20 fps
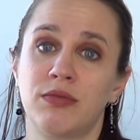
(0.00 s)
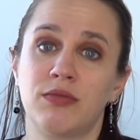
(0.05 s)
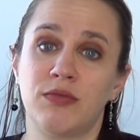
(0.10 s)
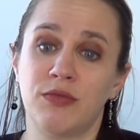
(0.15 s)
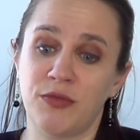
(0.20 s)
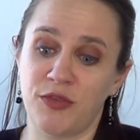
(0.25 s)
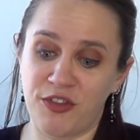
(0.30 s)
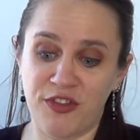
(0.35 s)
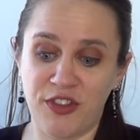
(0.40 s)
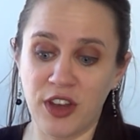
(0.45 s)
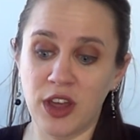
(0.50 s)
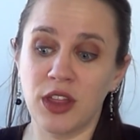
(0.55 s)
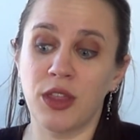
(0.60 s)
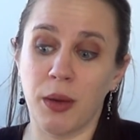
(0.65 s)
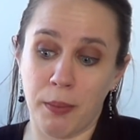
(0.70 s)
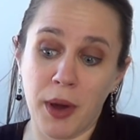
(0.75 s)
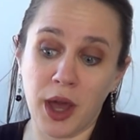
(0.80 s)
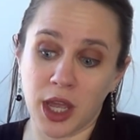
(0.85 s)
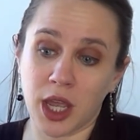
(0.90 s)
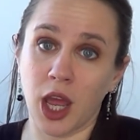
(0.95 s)
fill the
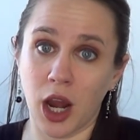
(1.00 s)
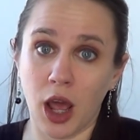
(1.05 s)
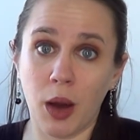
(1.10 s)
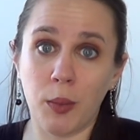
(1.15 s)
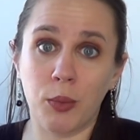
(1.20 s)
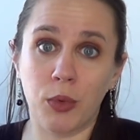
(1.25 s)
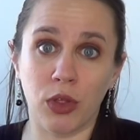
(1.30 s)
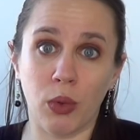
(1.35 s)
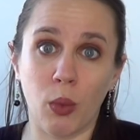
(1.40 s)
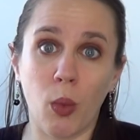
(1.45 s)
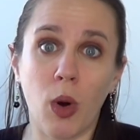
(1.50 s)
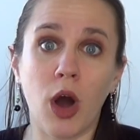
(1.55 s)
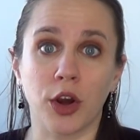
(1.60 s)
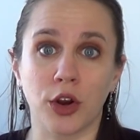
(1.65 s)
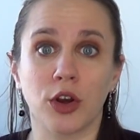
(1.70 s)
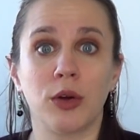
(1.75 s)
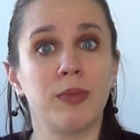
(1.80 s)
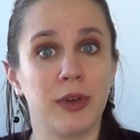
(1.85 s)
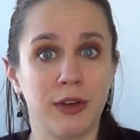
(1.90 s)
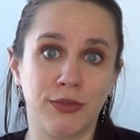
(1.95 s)
bucket up with water
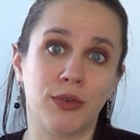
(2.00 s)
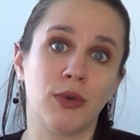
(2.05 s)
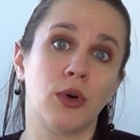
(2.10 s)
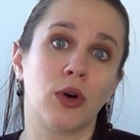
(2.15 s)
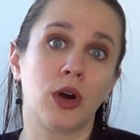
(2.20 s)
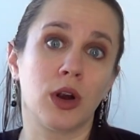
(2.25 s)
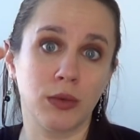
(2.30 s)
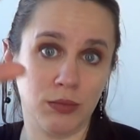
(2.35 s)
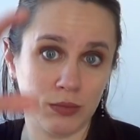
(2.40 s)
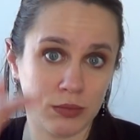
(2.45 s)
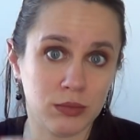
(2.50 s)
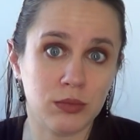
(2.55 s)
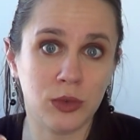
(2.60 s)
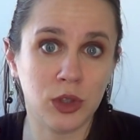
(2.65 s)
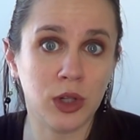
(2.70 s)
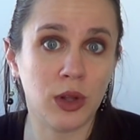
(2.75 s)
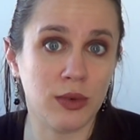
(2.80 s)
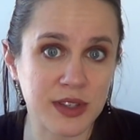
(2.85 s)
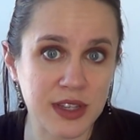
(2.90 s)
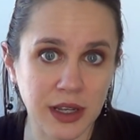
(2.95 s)
before
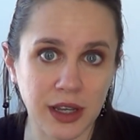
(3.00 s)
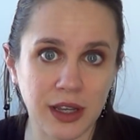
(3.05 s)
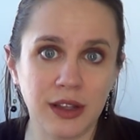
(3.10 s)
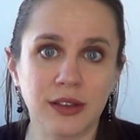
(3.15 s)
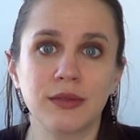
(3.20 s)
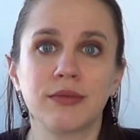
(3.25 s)
closing it.